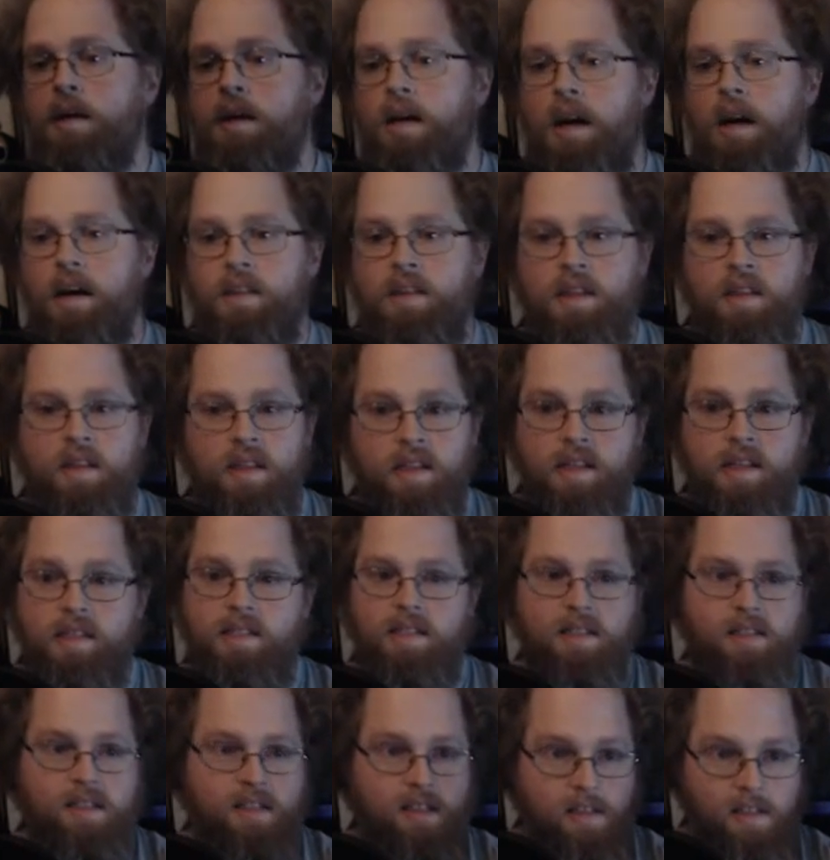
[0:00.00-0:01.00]
and then this
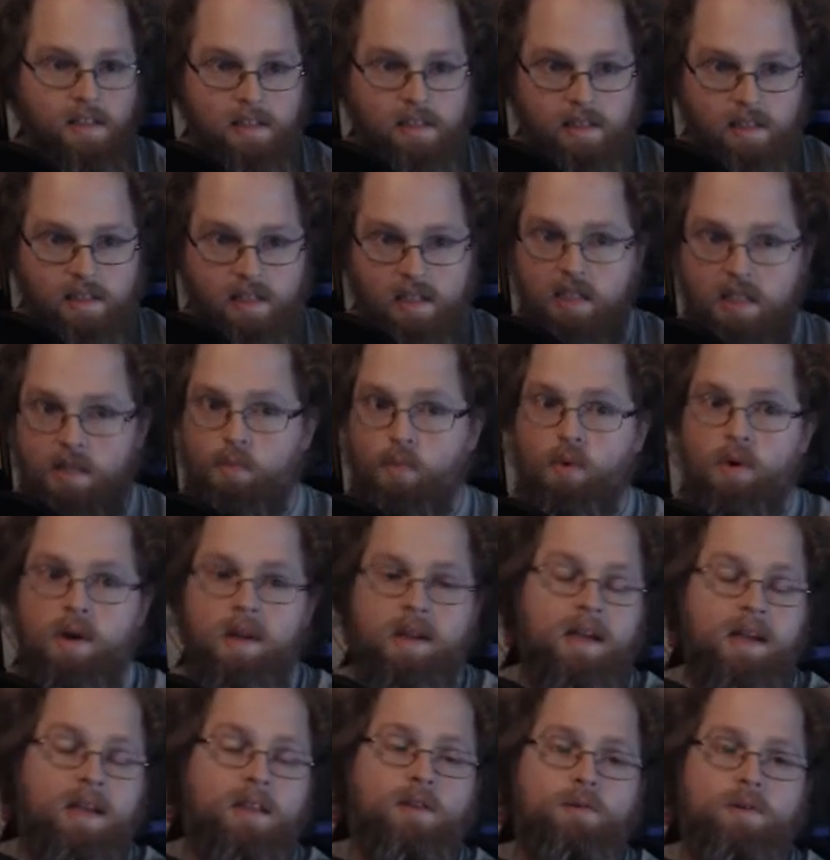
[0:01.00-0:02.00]
is
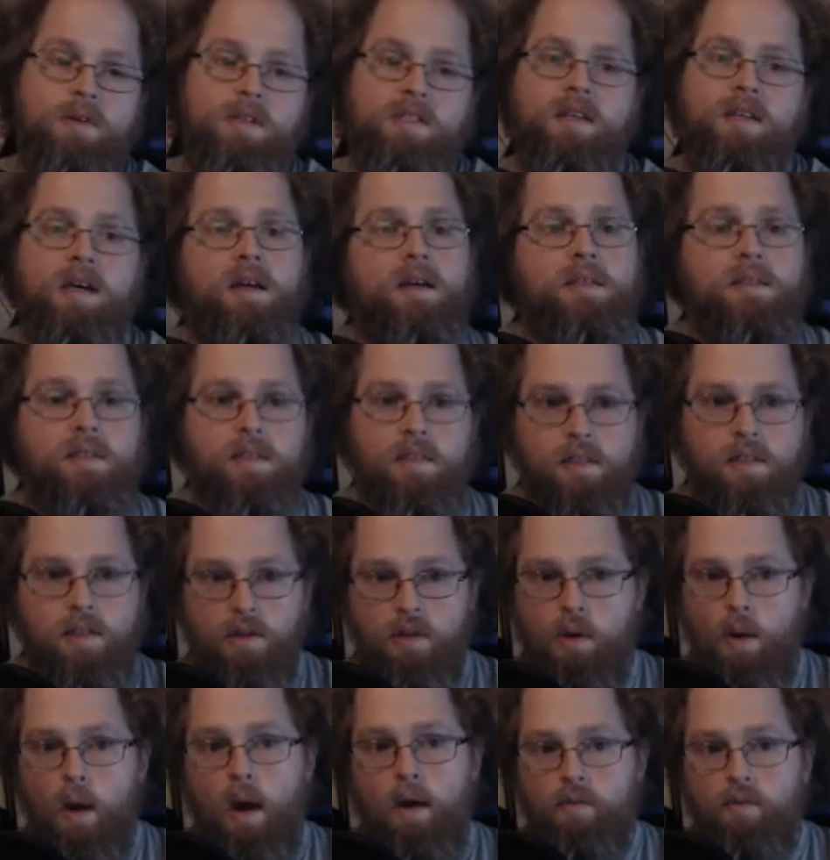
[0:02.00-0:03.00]
6.83 seconds until
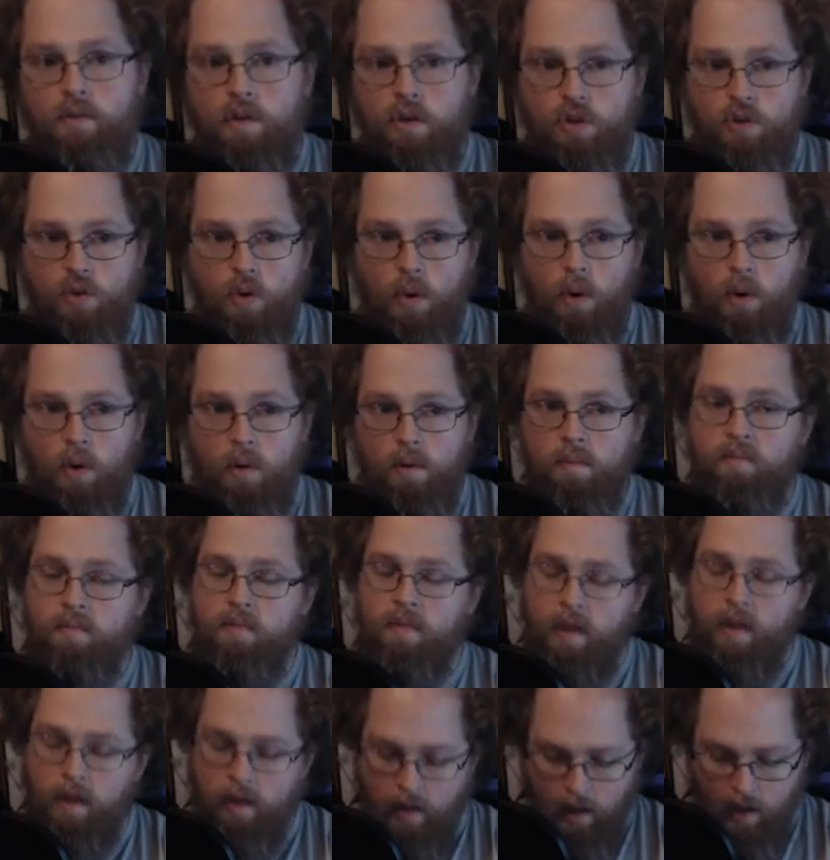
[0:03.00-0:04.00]
you have control.
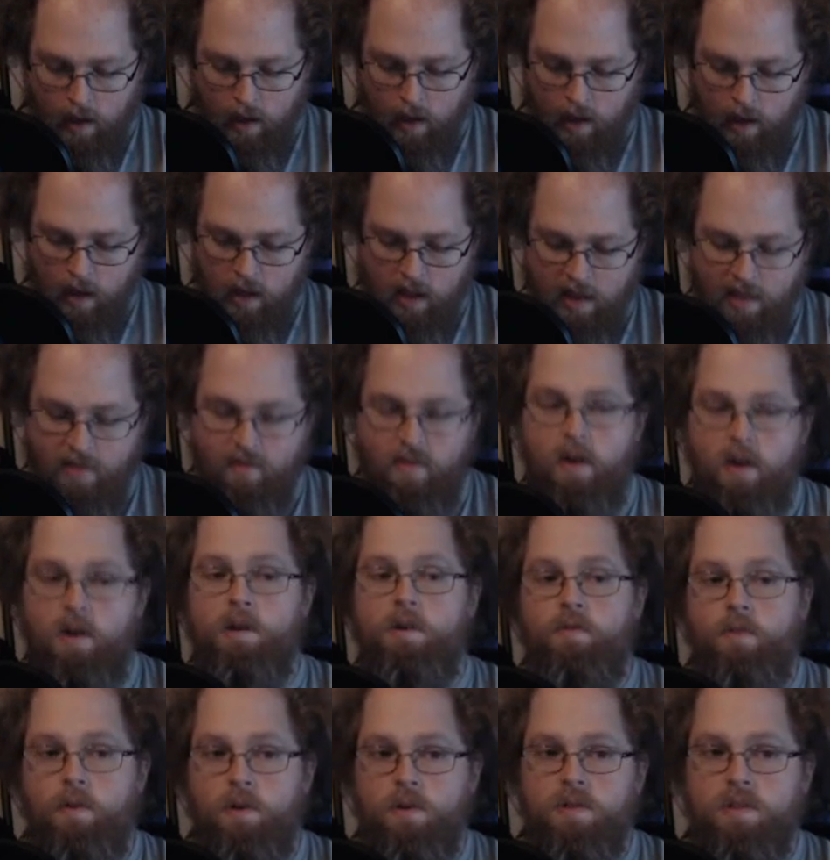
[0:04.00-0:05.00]
The
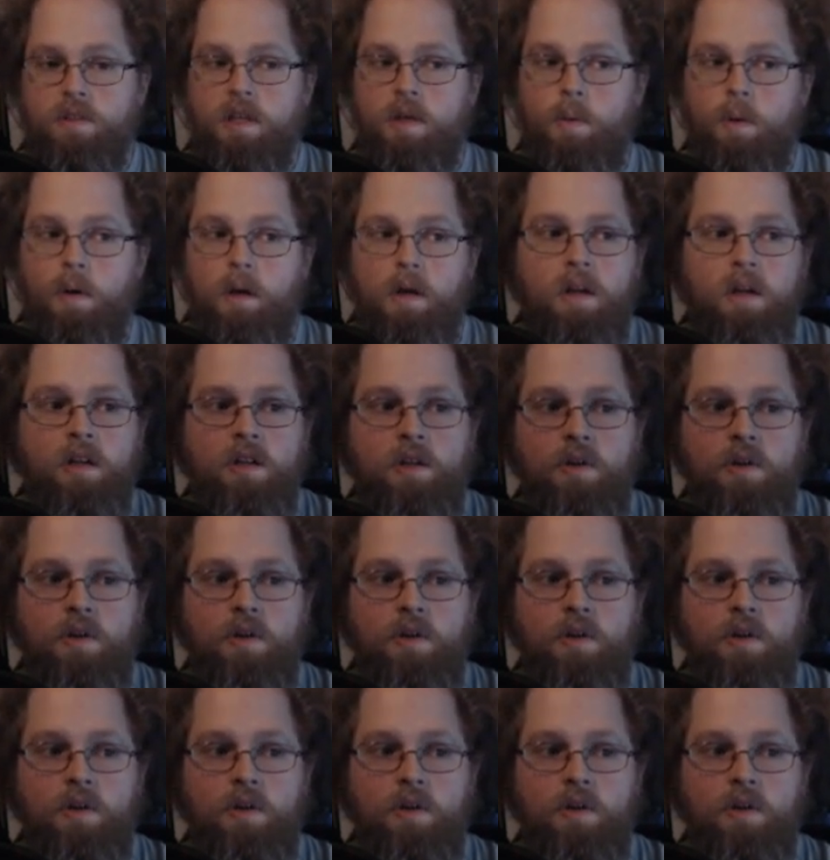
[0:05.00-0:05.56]
very first thing we're going to